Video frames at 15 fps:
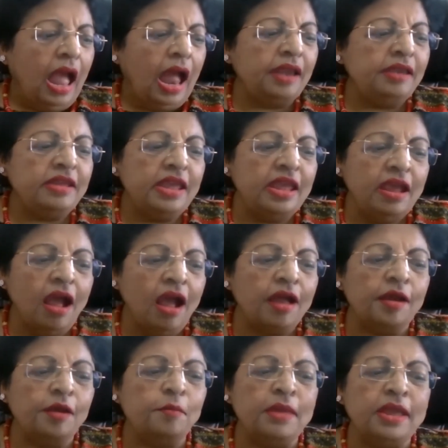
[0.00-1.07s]
And he
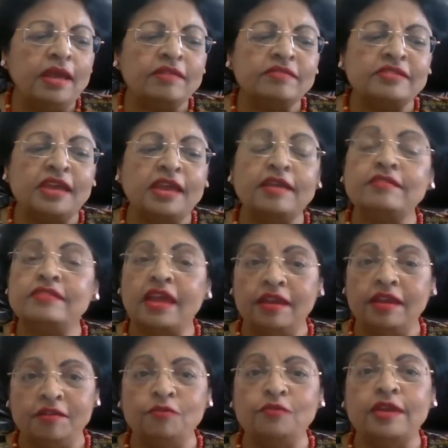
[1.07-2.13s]
hired me as the
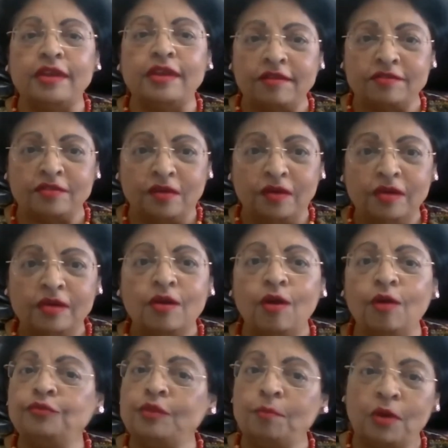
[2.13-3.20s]
executive director
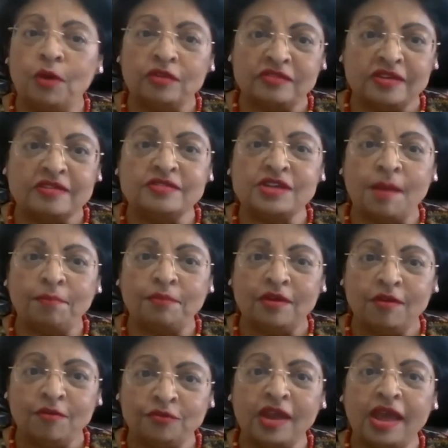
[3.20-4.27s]
of the Boston
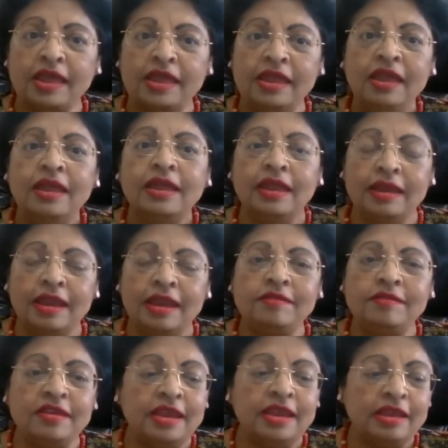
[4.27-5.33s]
chapter of TYE in
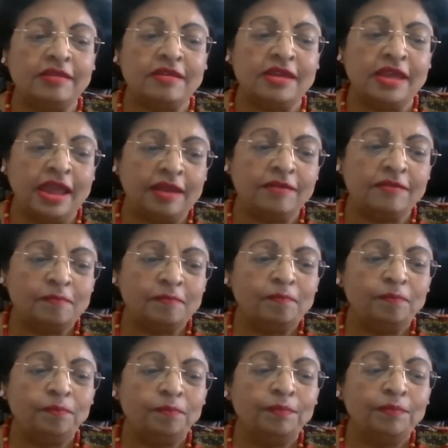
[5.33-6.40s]
1998.
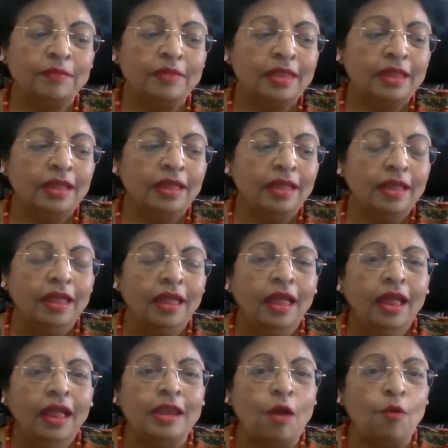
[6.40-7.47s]

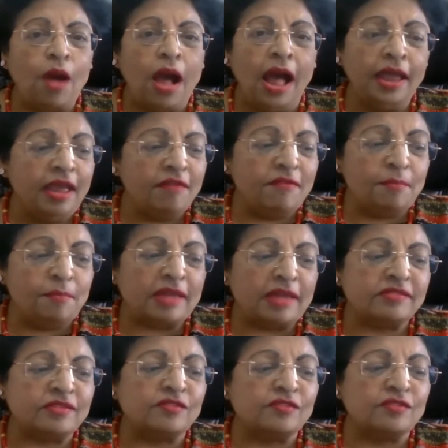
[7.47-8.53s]
Now, I have a
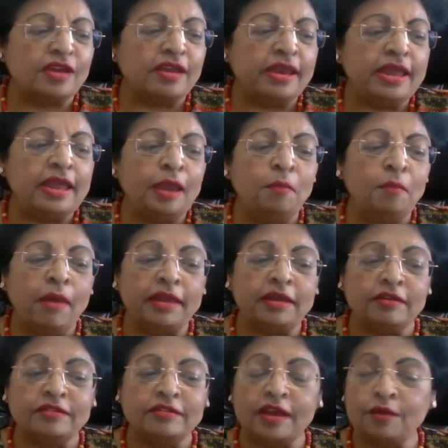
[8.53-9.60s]
master's degree in
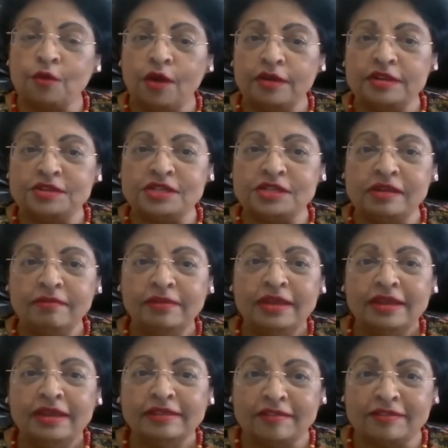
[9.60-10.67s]
medical technology.
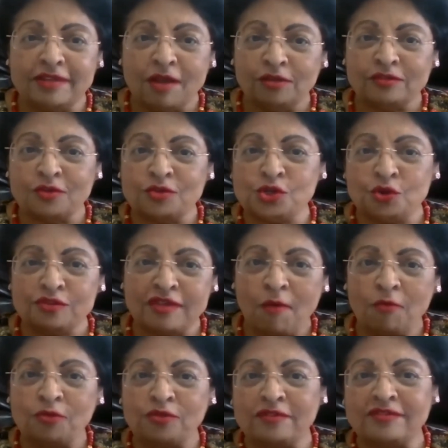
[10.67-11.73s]
This also shows
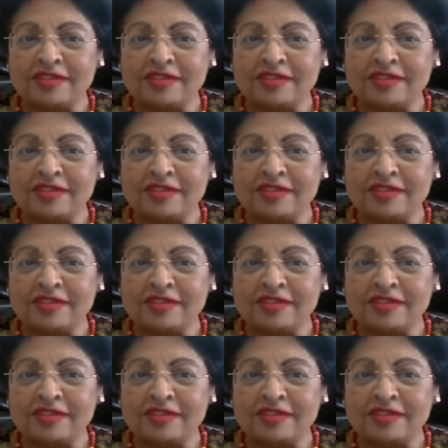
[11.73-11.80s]
how